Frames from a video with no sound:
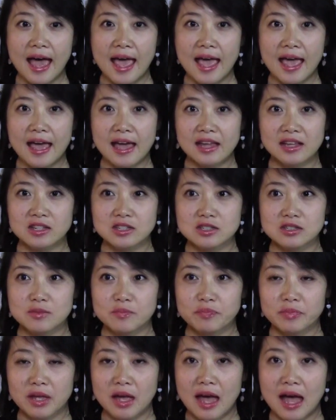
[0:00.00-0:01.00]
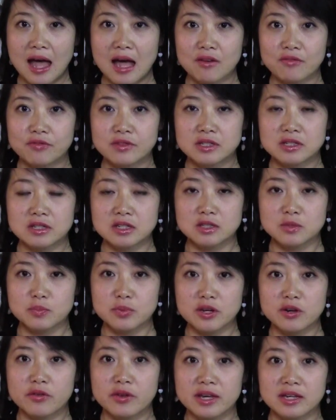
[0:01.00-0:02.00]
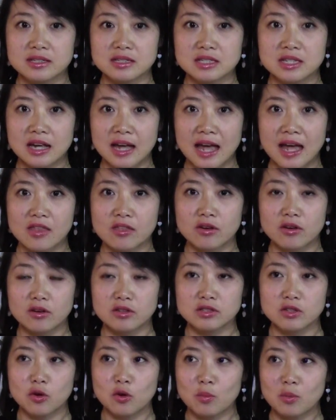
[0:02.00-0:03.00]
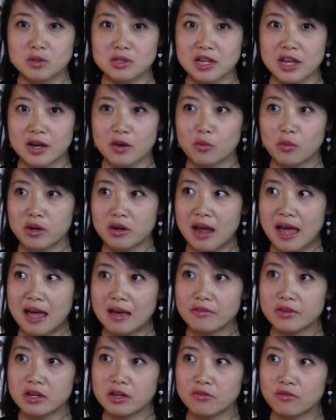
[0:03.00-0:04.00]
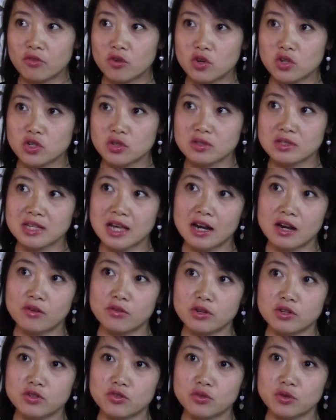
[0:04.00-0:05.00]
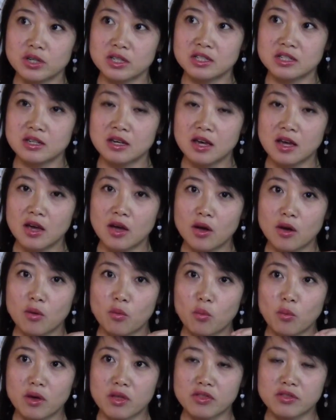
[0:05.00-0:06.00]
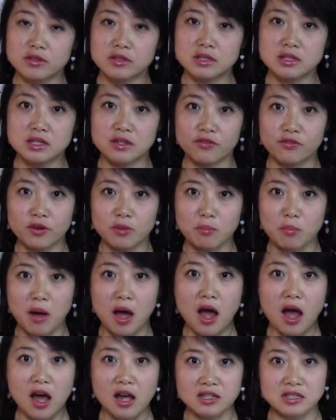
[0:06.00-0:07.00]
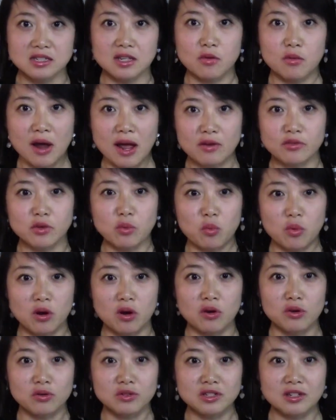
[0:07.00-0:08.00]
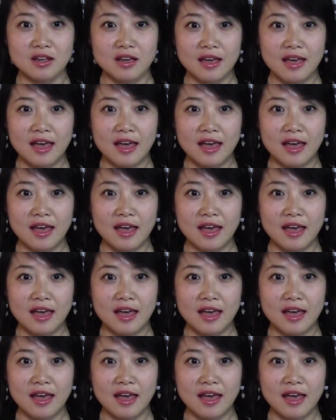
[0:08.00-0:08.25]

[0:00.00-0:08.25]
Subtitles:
and have this experience together. It's almost like we're having a virtual silent retreat with different pods around the world.